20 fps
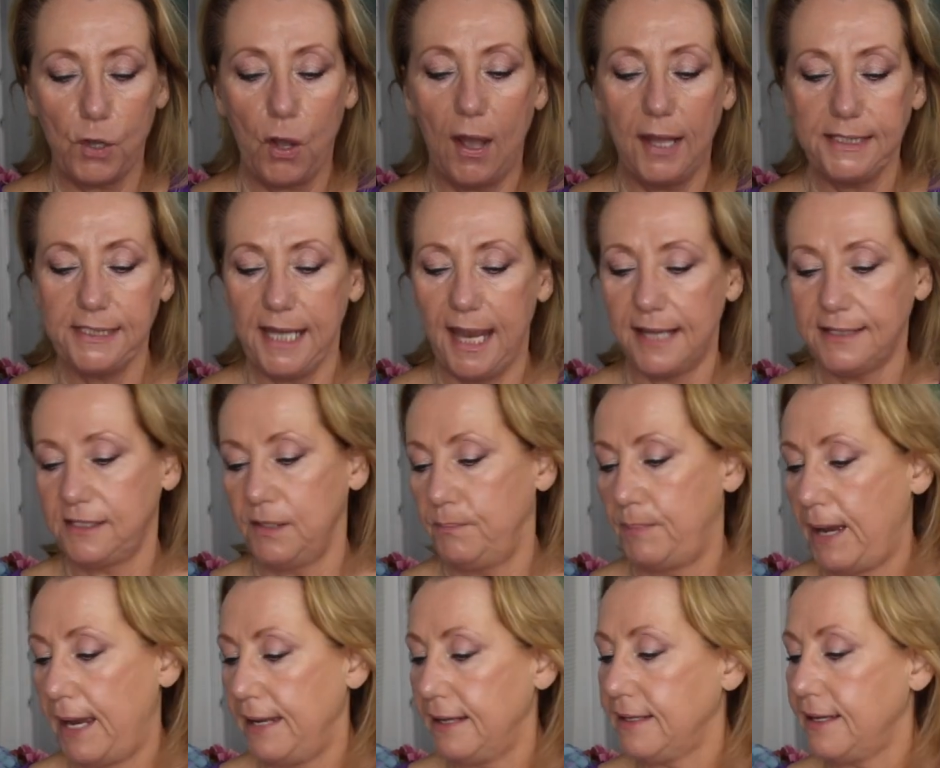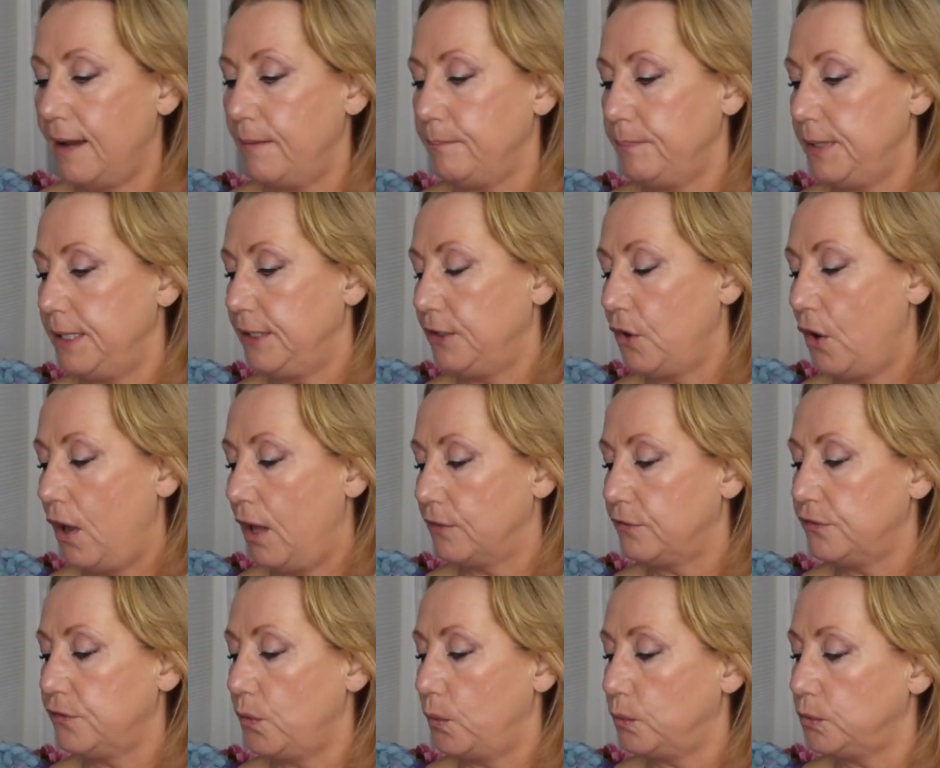contacted by a company
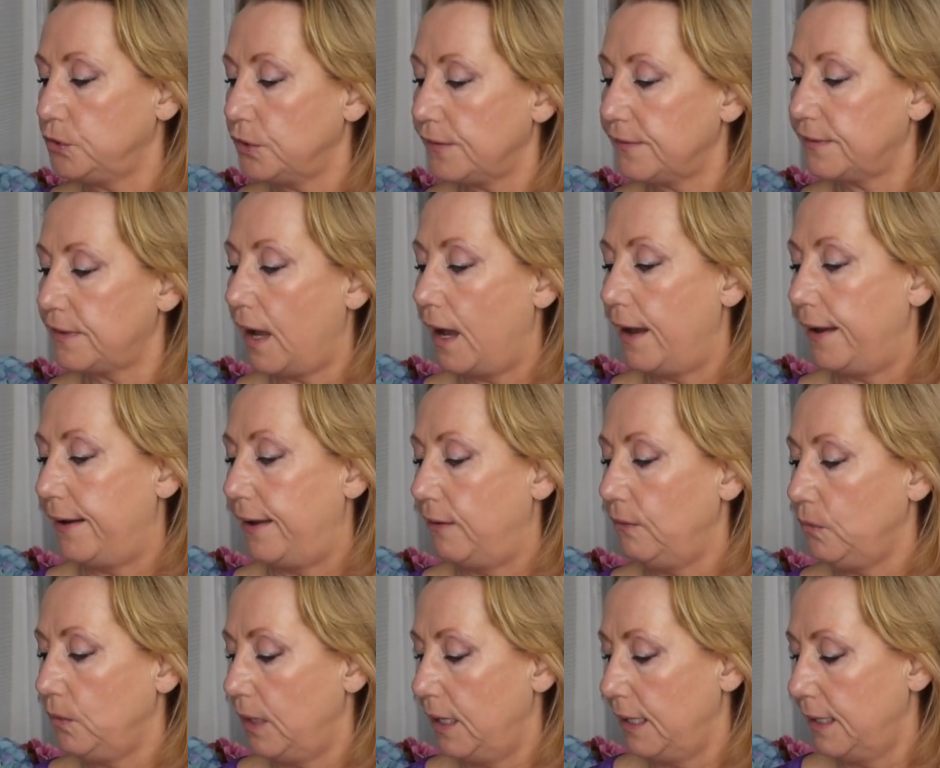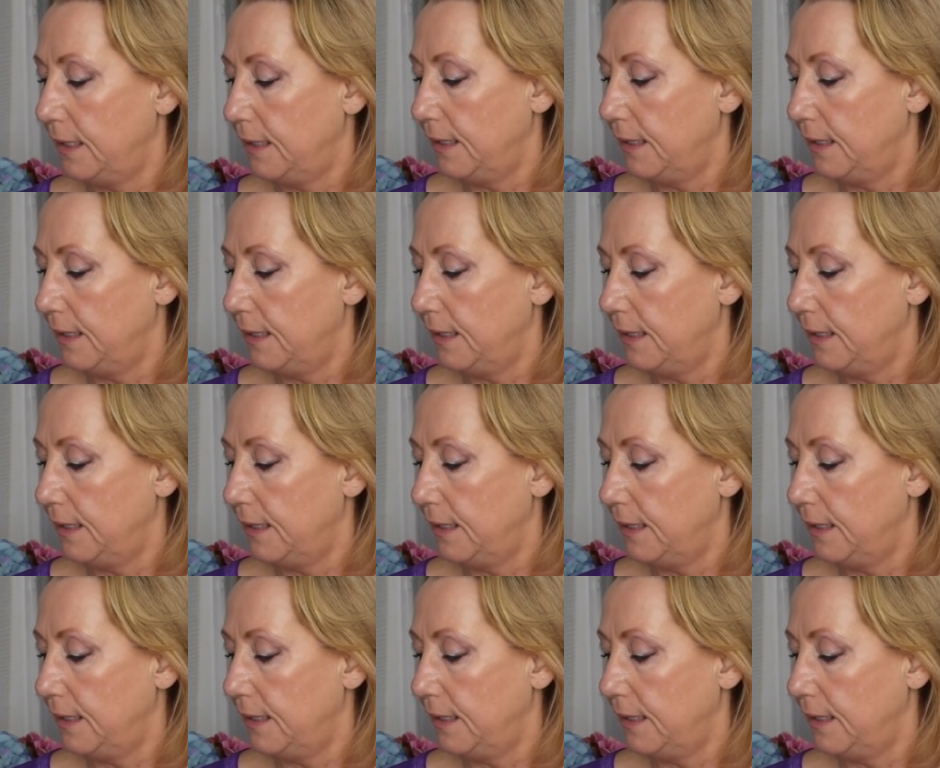called Sole Toscano